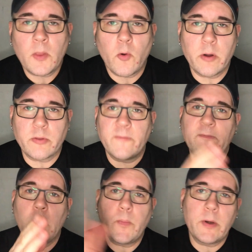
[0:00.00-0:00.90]
whereas if
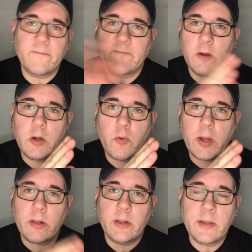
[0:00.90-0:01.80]
you open it very
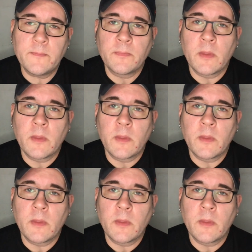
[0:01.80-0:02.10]
quickly,